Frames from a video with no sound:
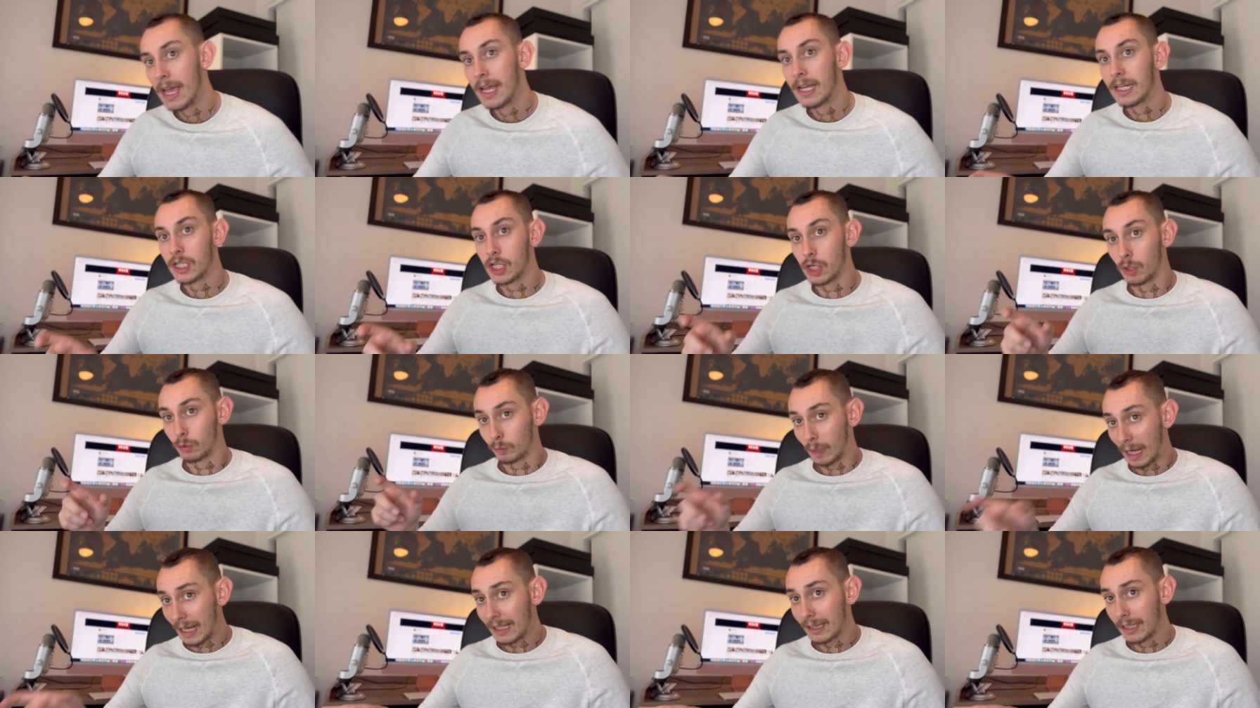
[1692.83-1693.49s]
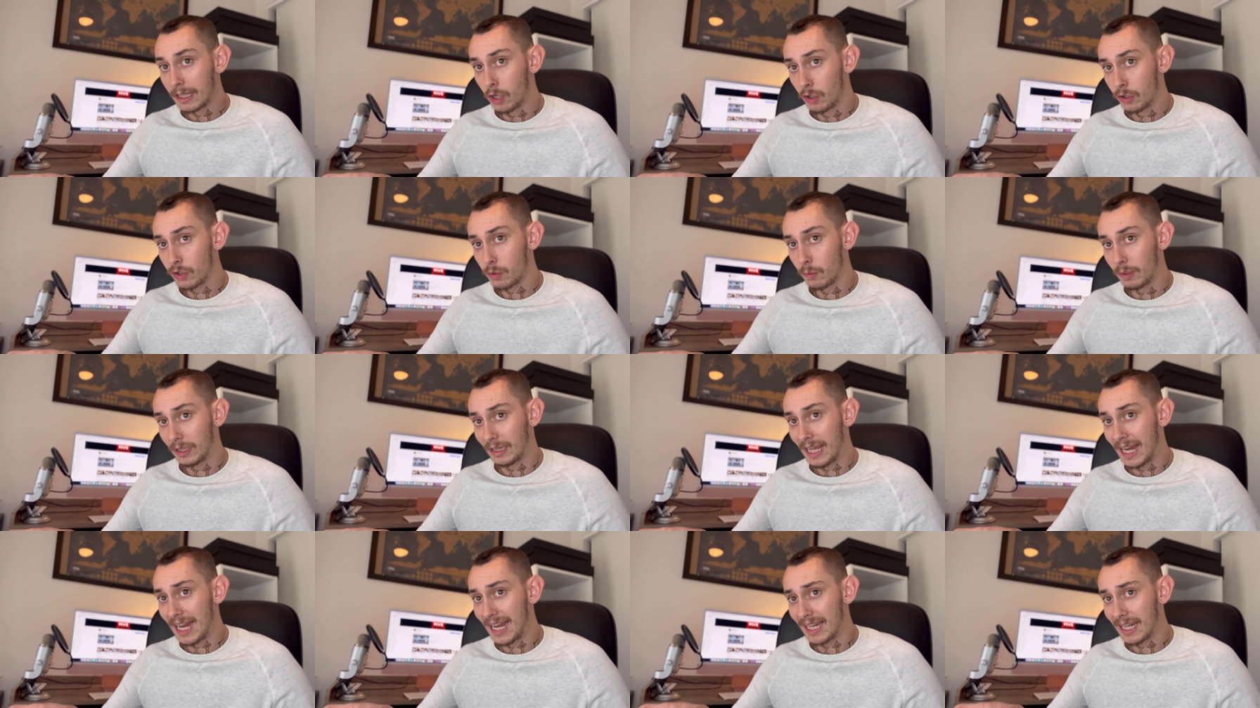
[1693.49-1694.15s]
directly onto a
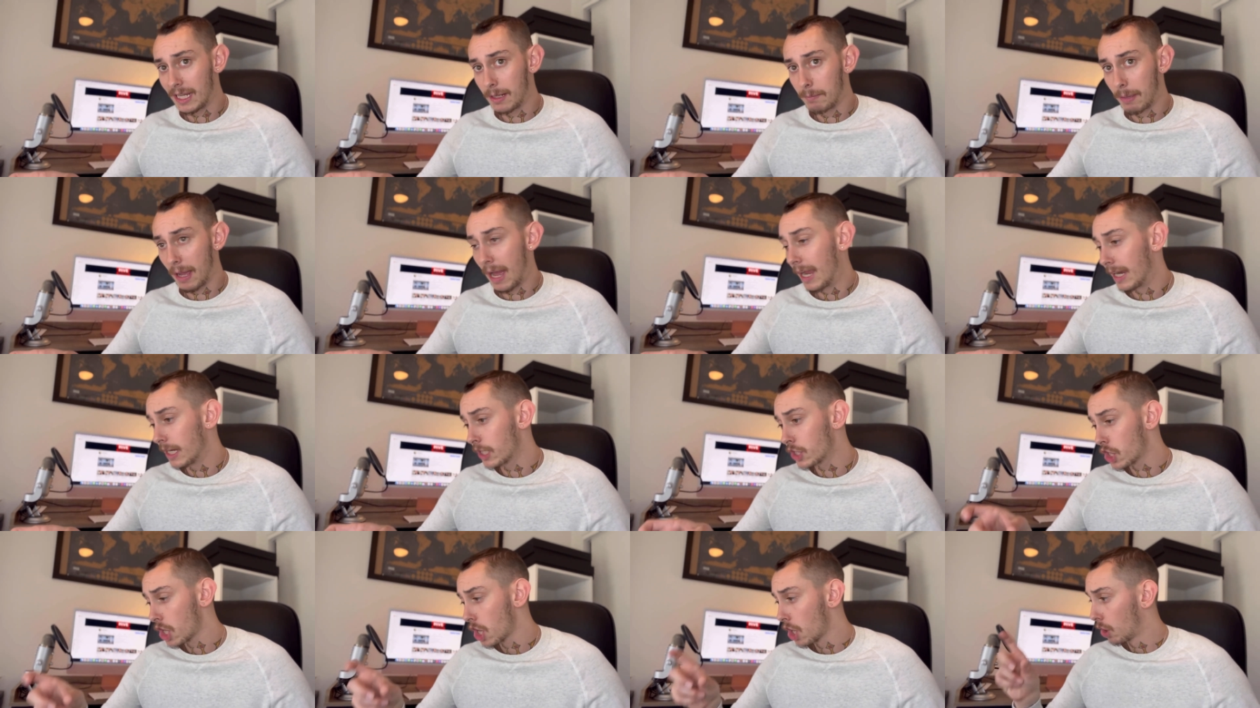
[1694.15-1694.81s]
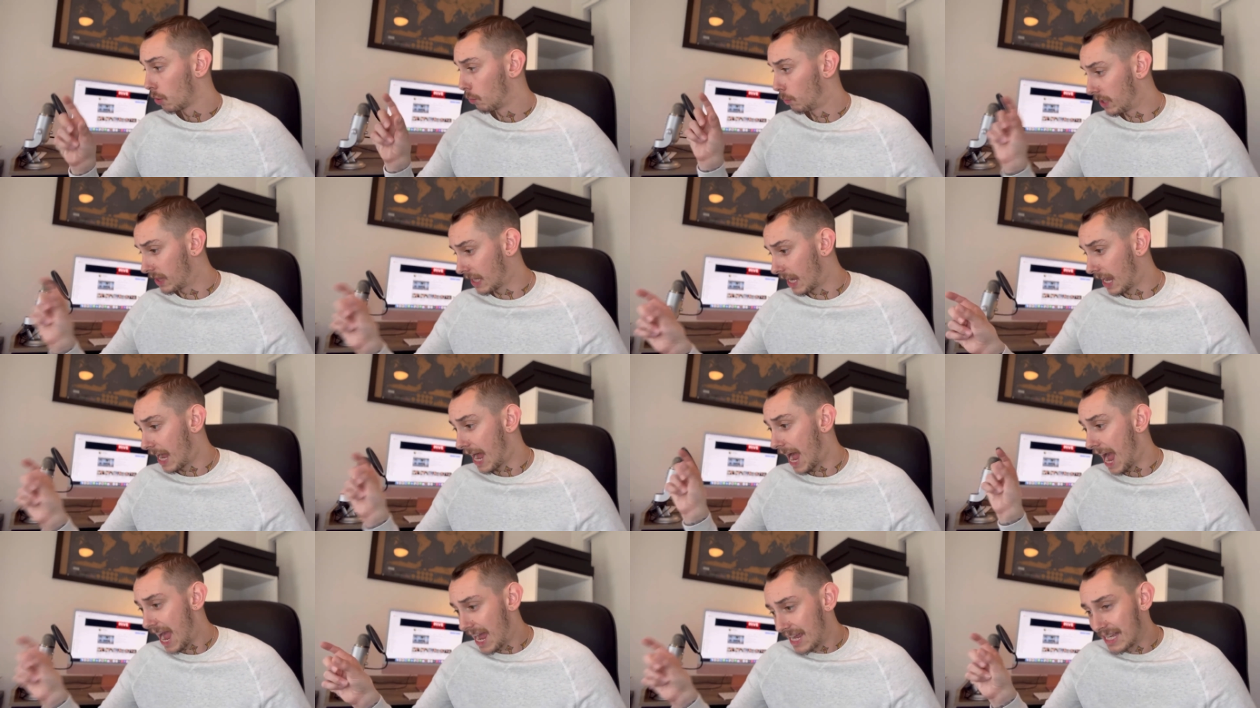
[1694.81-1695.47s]
landing page with an
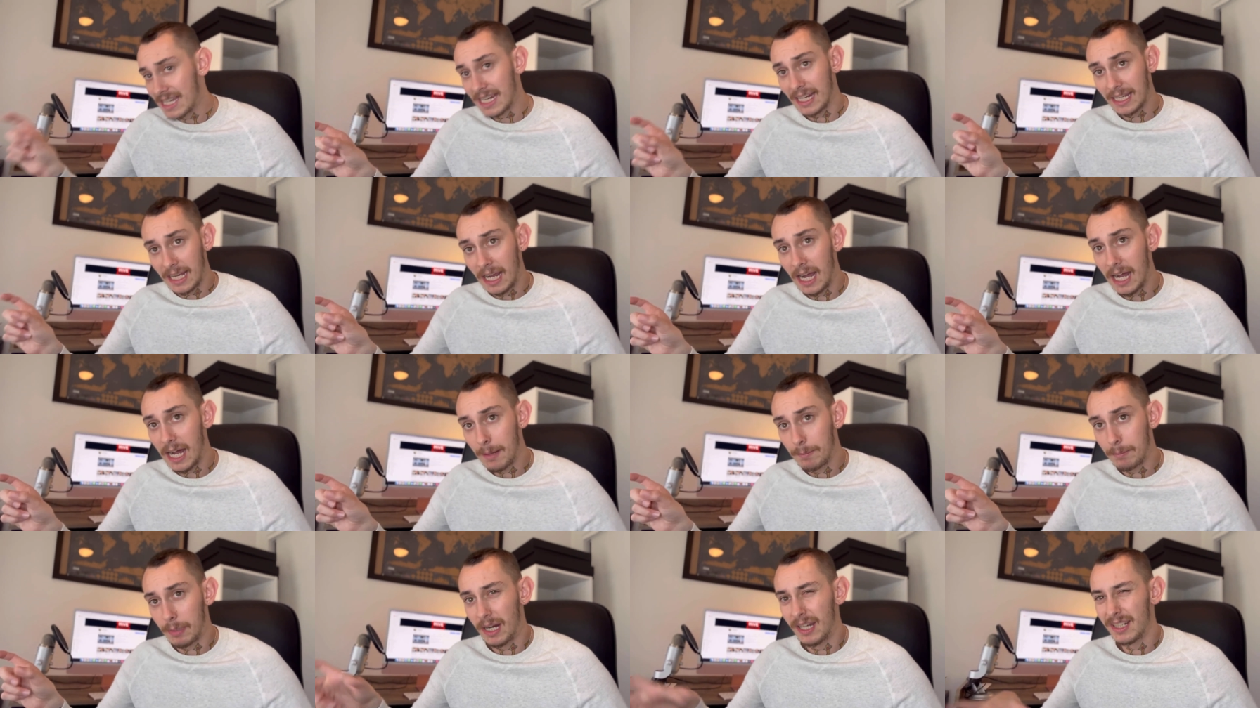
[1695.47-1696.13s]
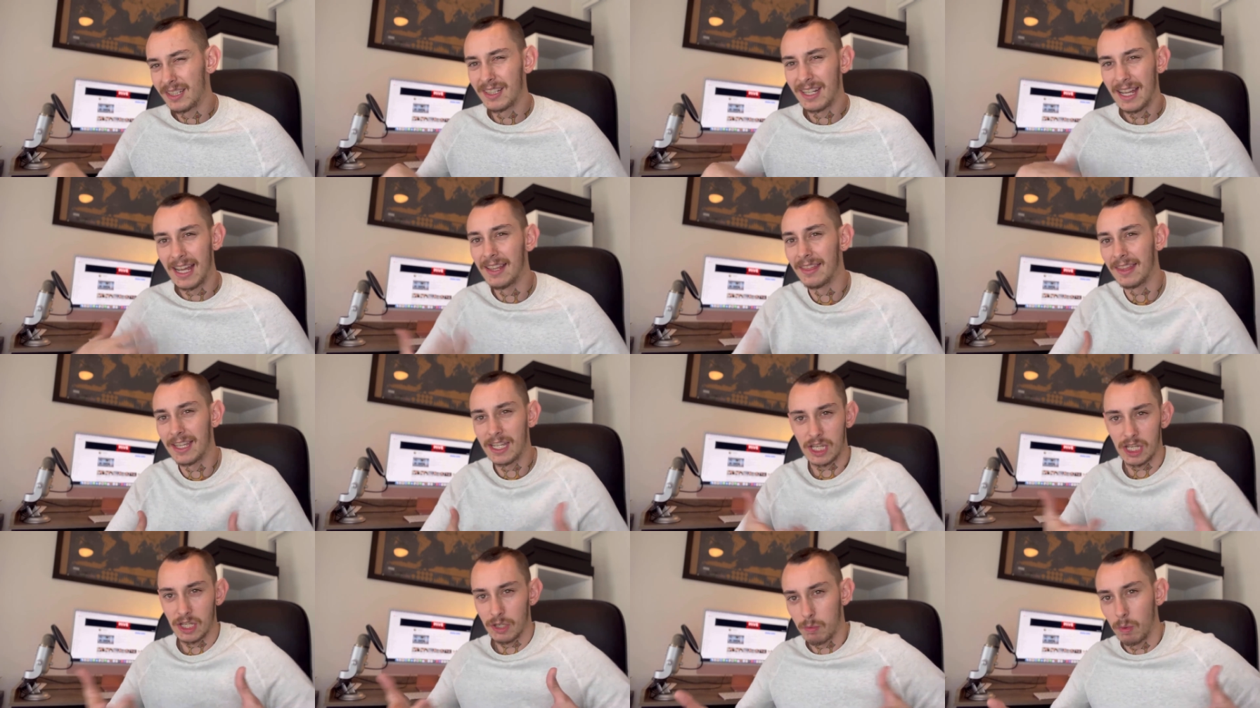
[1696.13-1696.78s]
add to cart button. And
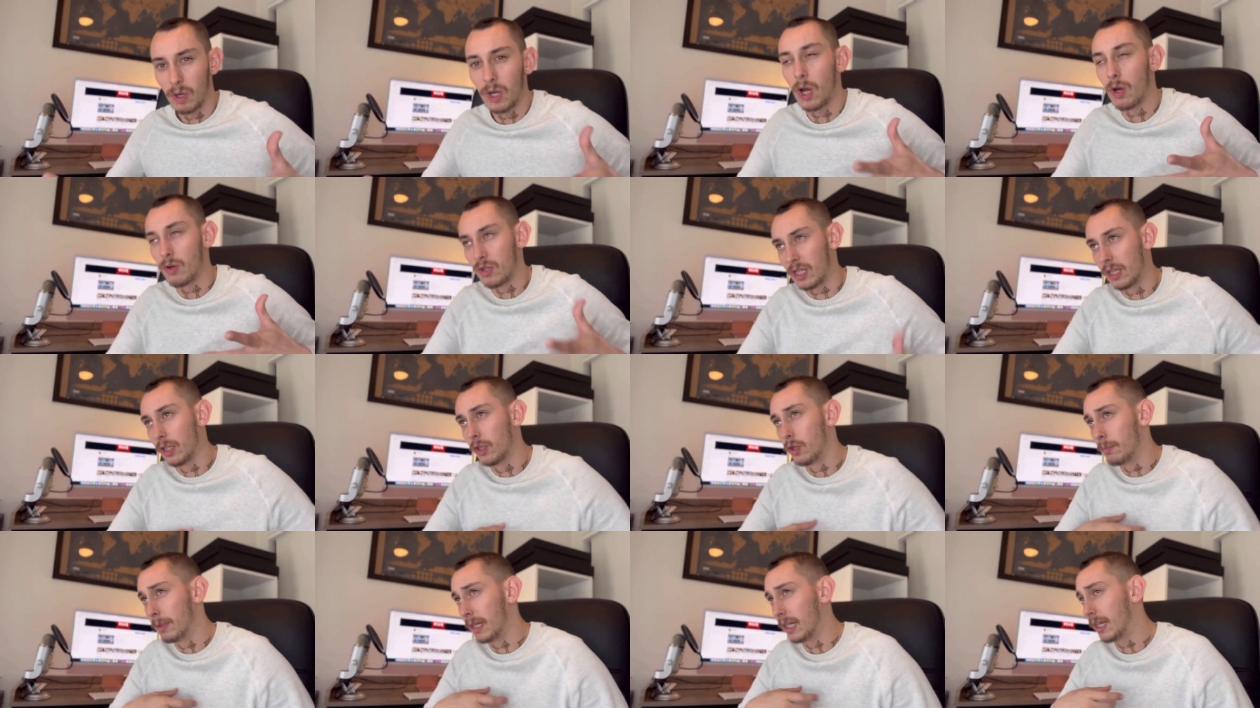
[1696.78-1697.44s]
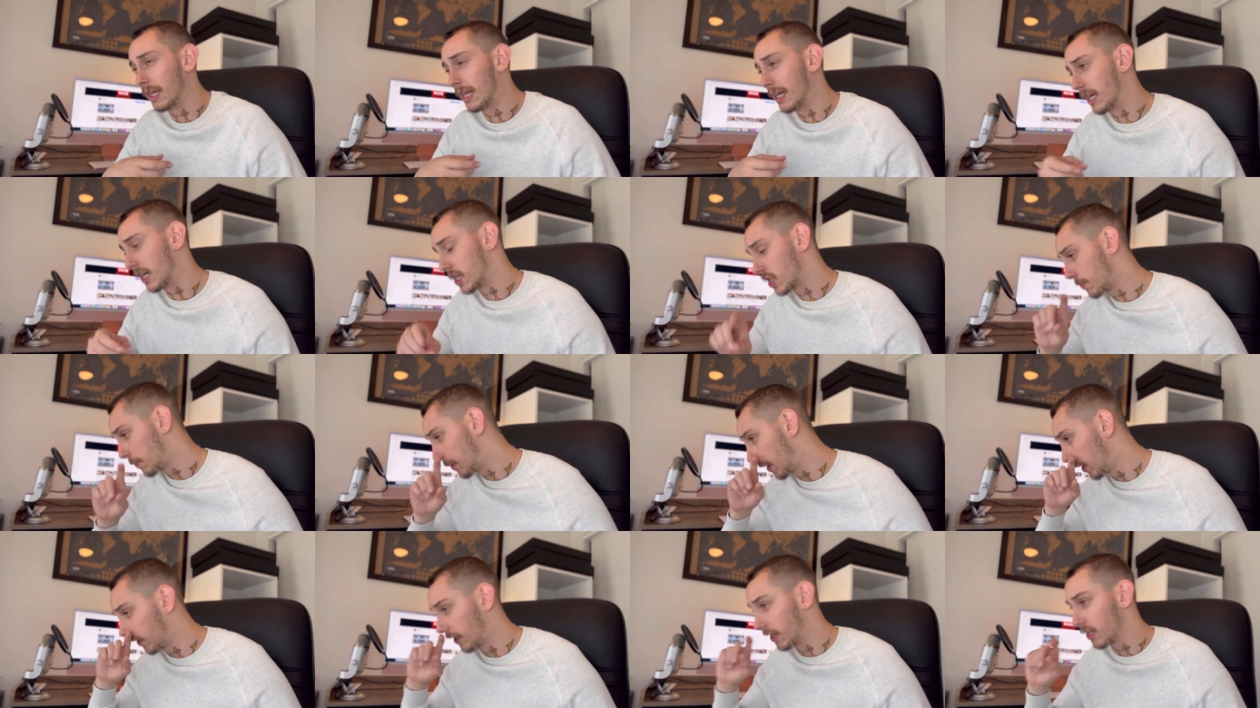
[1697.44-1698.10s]
this is when I was a little bit
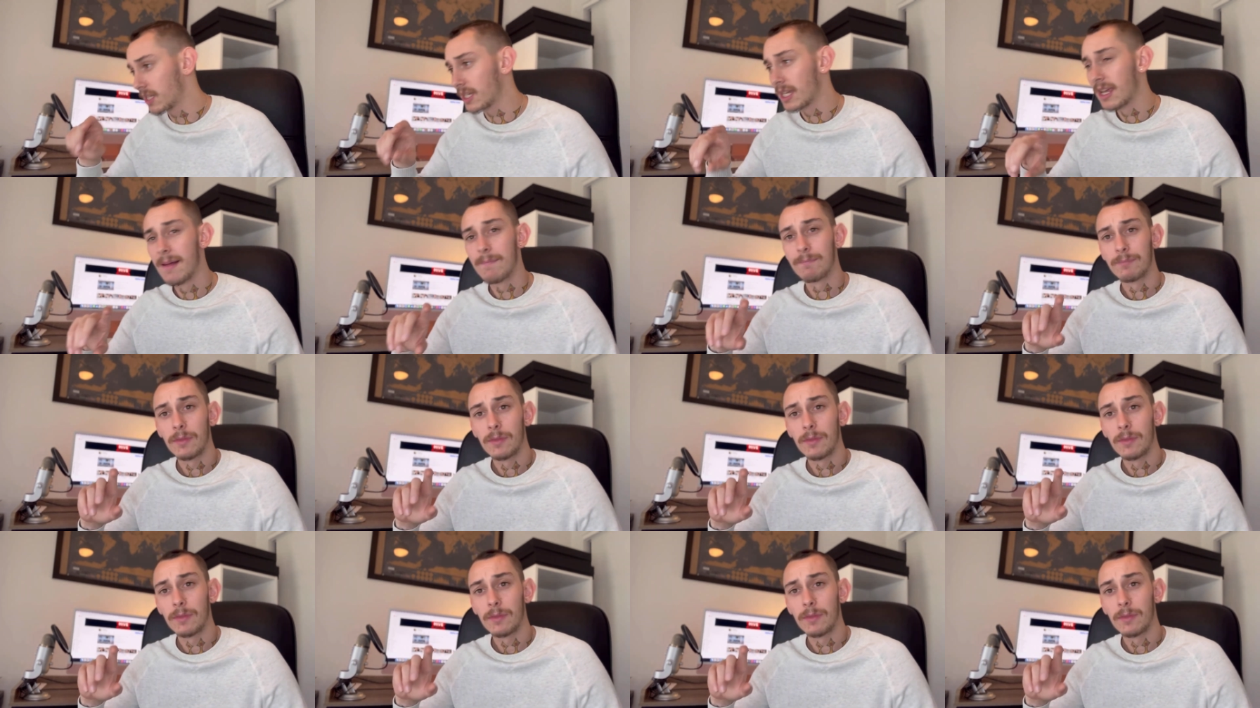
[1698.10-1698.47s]
inexperienced.